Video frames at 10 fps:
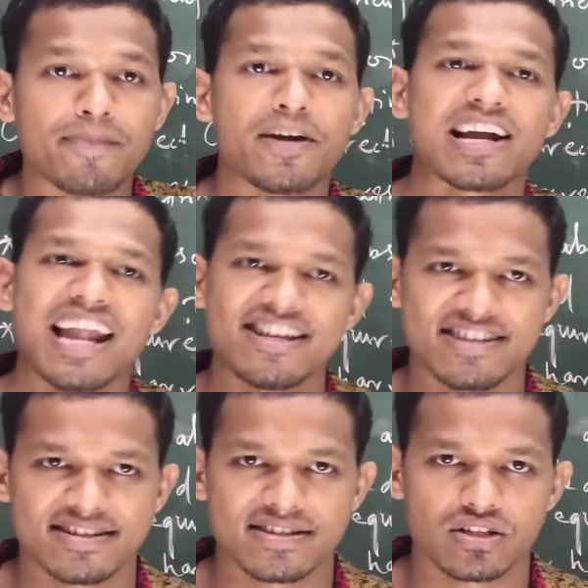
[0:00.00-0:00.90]
by
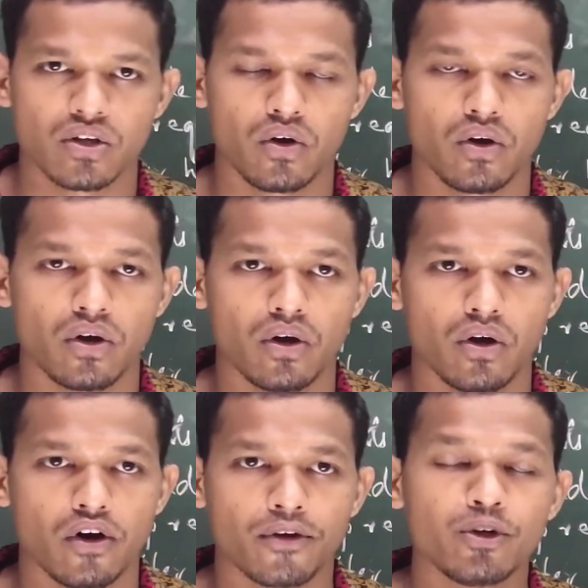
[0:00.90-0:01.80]
fertilizers,
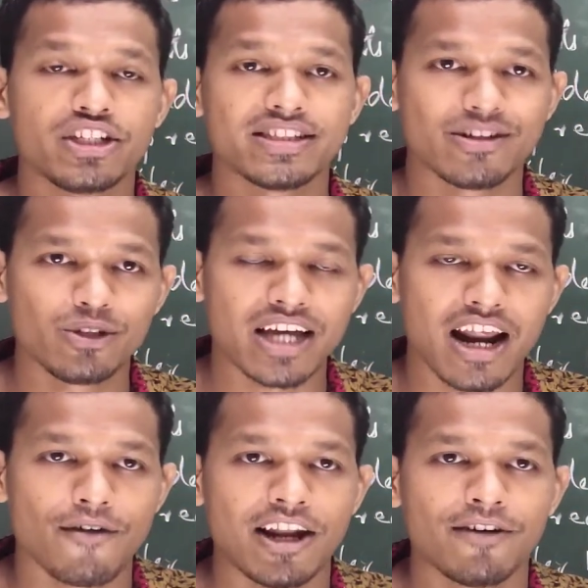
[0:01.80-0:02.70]
or which are
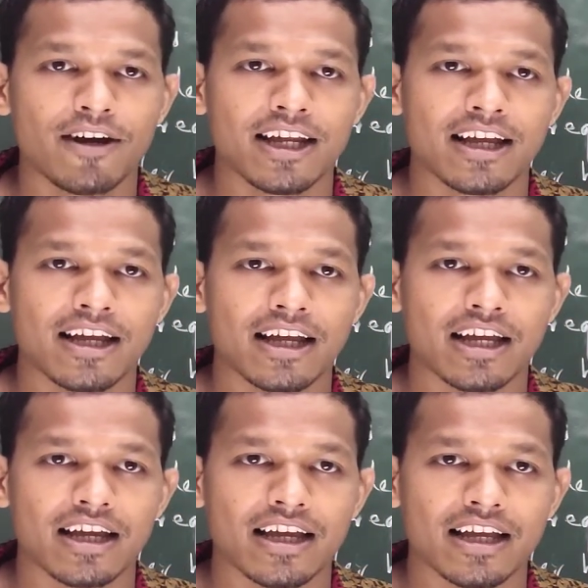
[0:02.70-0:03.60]
available
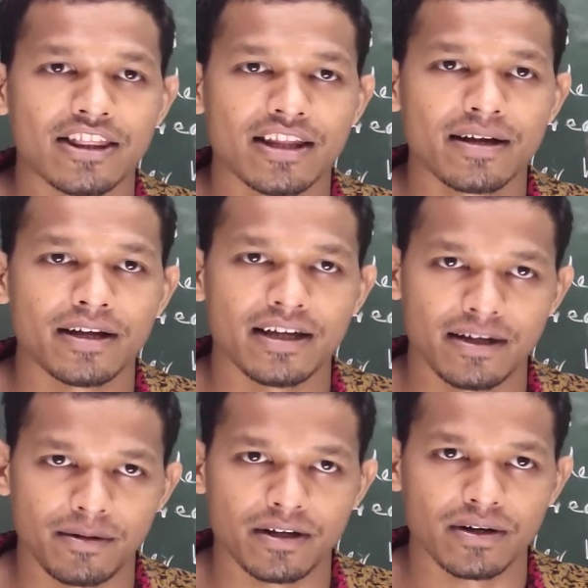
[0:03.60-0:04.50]
in
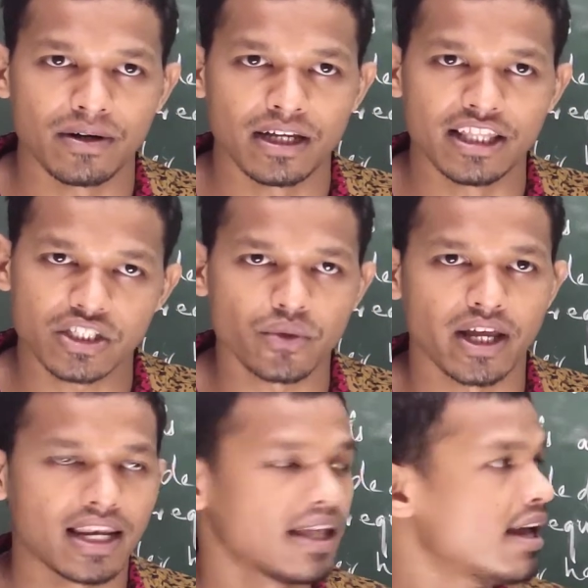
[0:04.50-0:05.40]
the
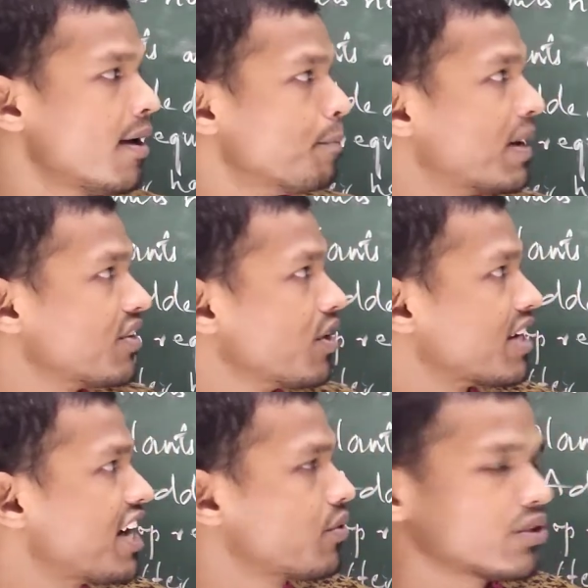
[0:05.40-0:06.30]
soil. But
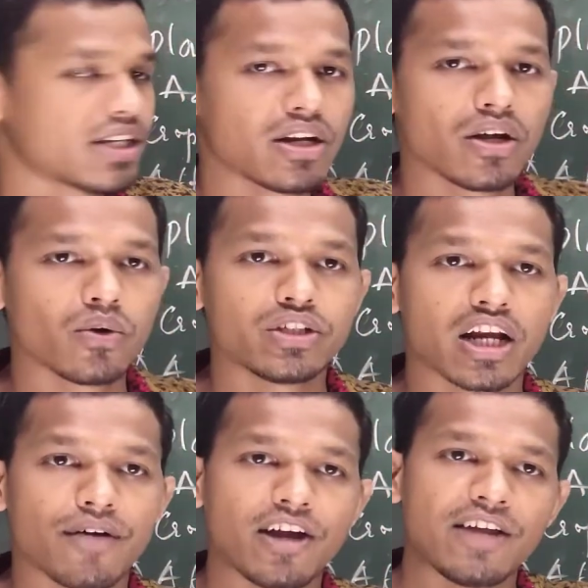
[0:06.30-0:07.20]
nitrogen, which
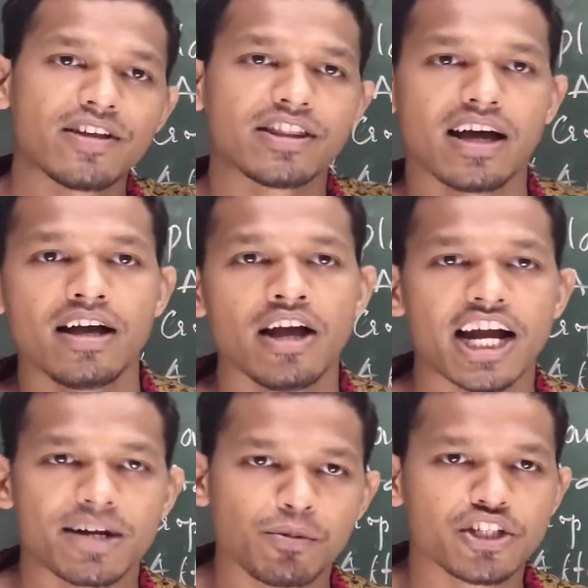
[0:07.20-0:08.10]
are available in the
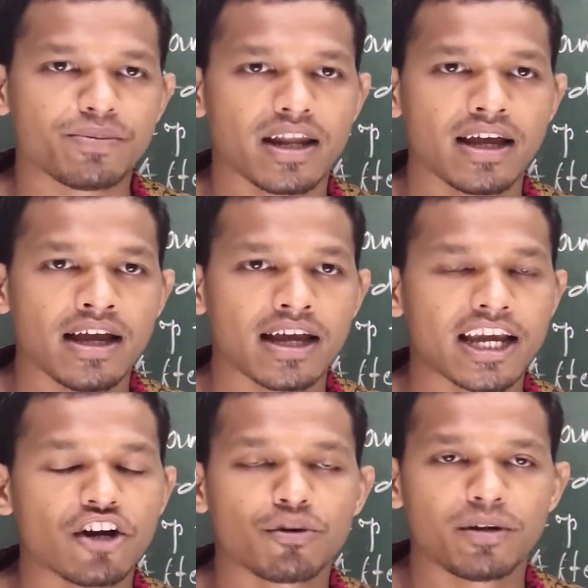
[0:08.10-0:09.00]
atmosphere,
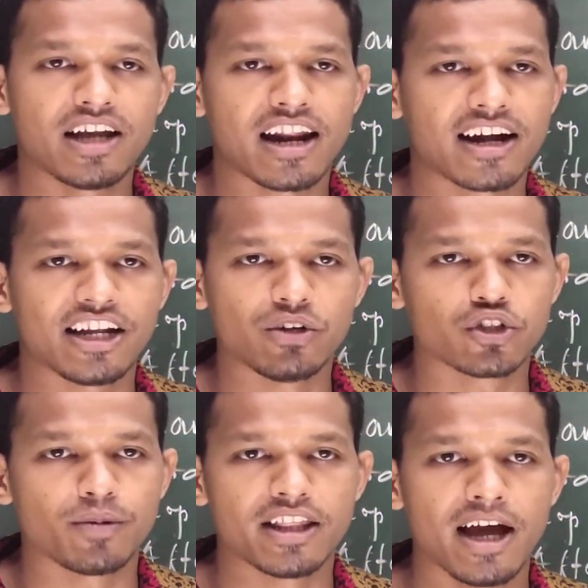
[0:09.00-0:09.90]
cannot be directly
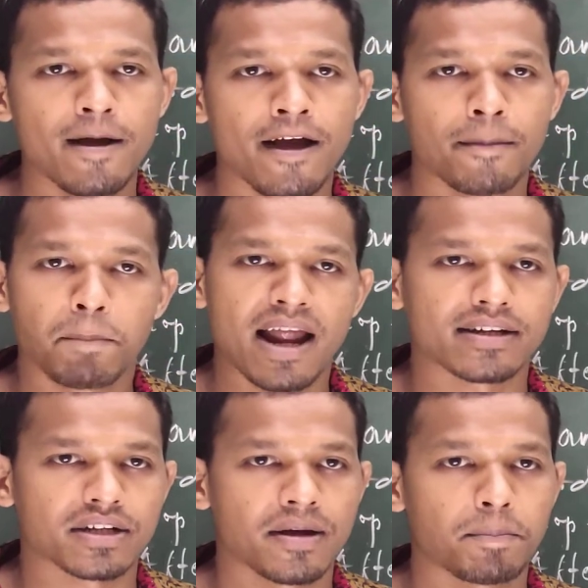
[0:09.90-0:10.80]
used by the
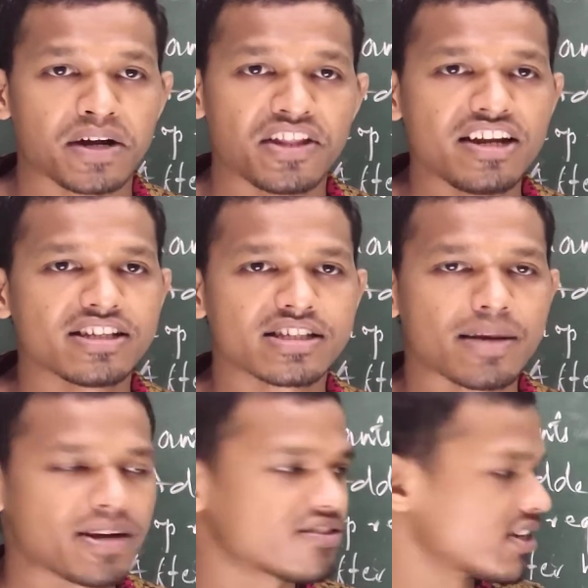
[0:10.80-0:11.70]
plant. But there is
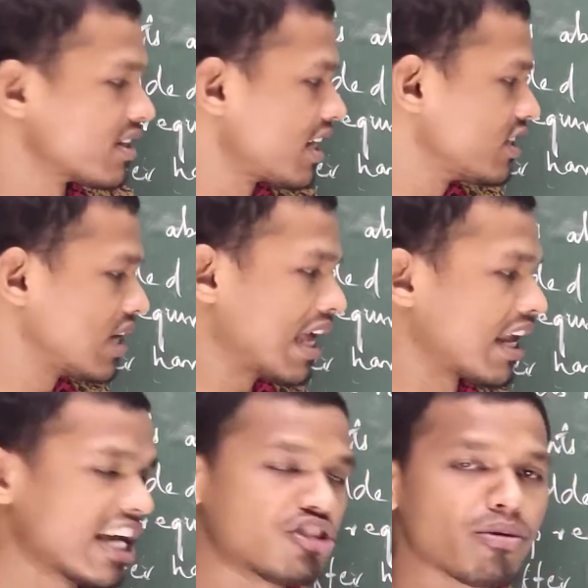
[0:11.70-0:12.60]
some agent, that is the
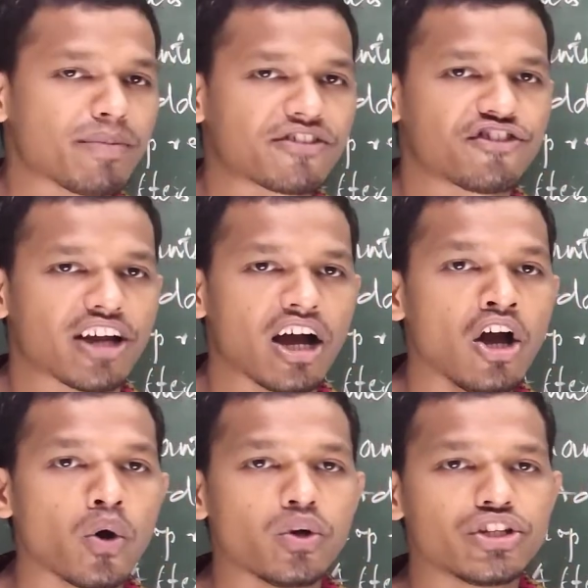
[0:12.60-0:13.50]
rhizobium bacteria,
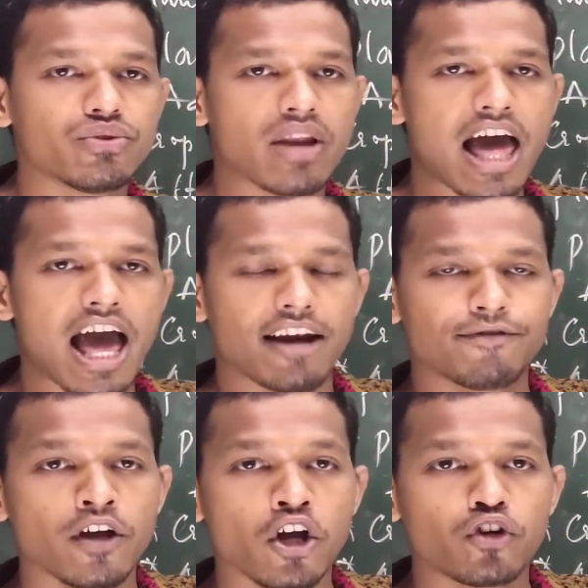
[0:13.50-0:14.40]
which will help
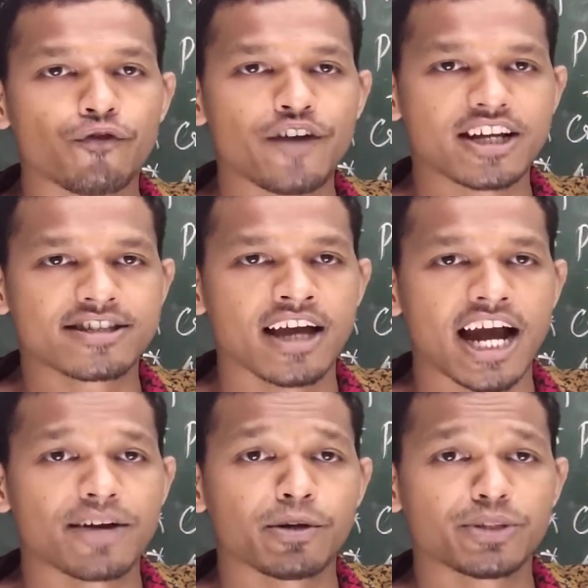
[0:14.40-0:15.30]
to fix
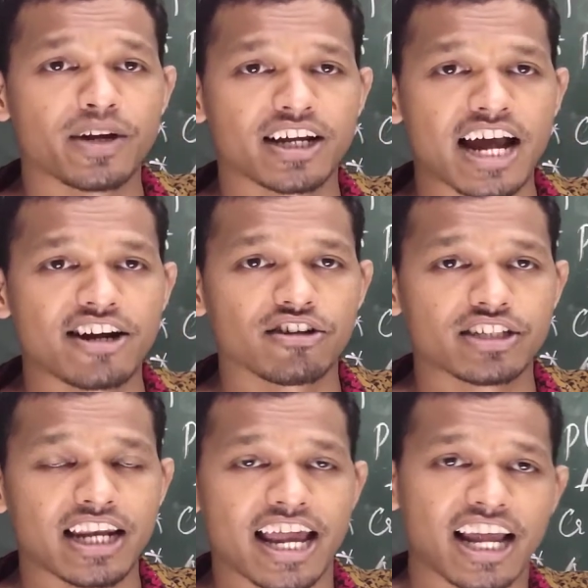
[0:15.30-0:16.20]
atmospheric
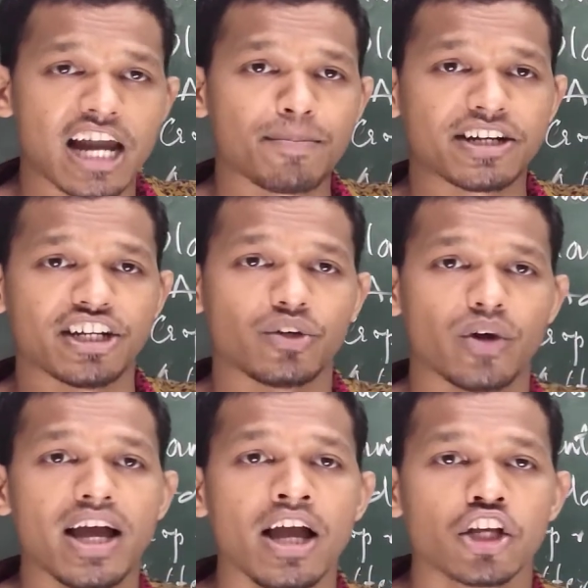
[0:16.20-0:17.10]
nitrogen and convert it into
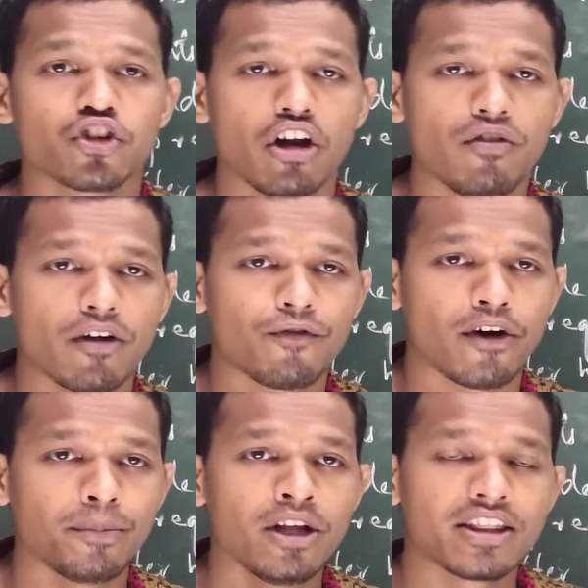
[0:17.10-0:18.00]
a soluble
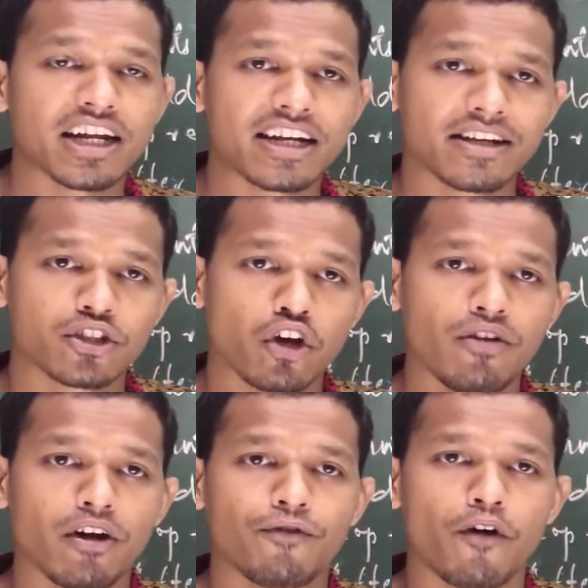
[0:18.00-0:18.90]
form. That
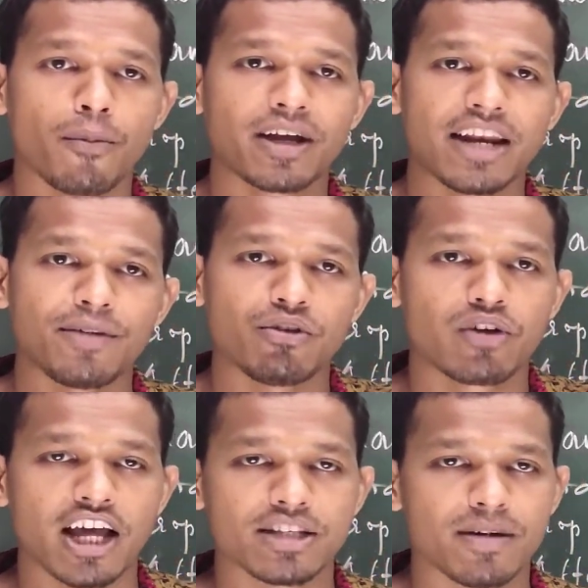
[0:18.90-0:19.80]
soluble form can be
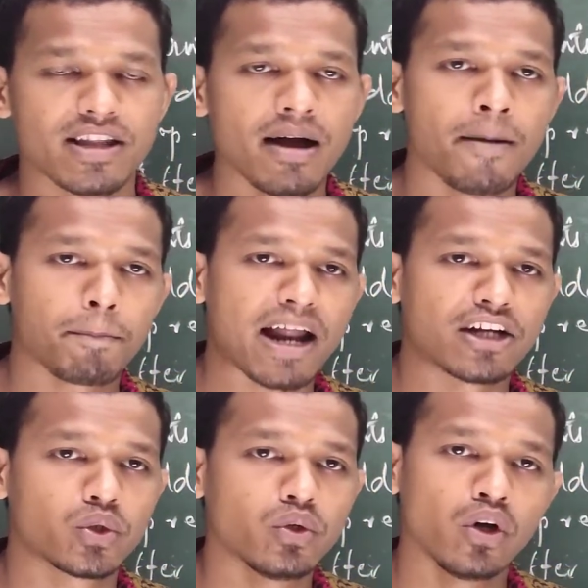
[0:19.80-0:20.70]
utilized by the
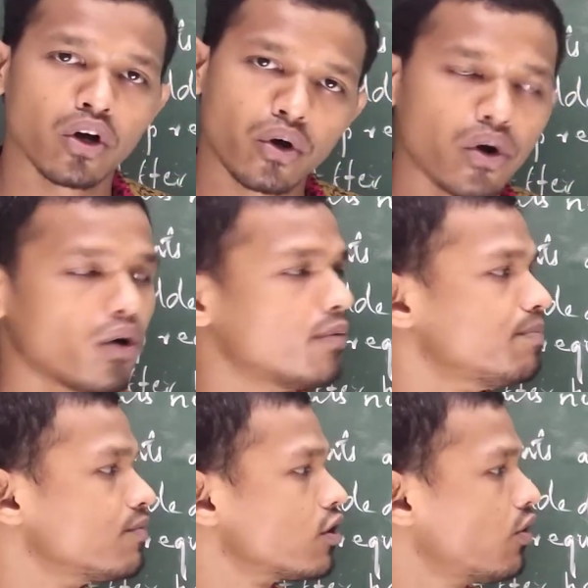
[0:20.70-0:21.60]
plant to grow.
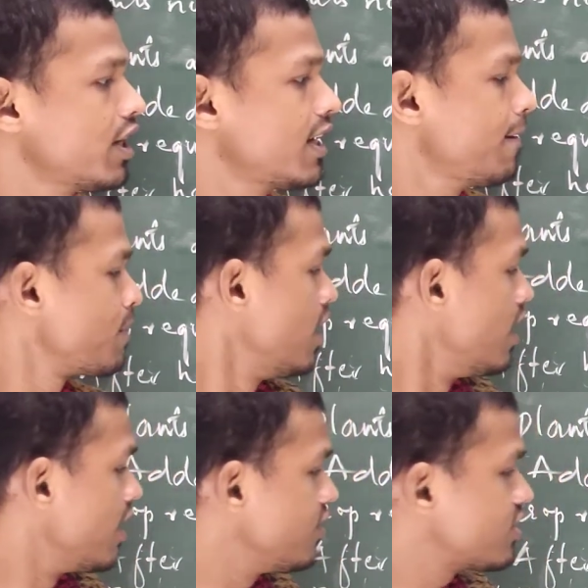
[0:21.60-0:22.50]
Got it now?
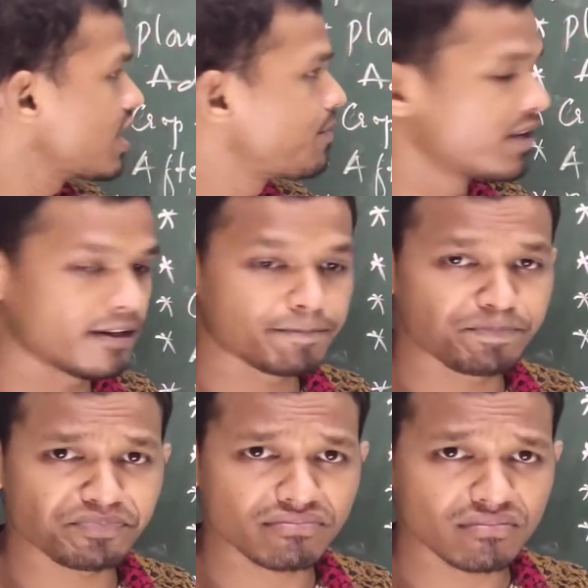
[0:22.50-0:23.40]
In this chapter,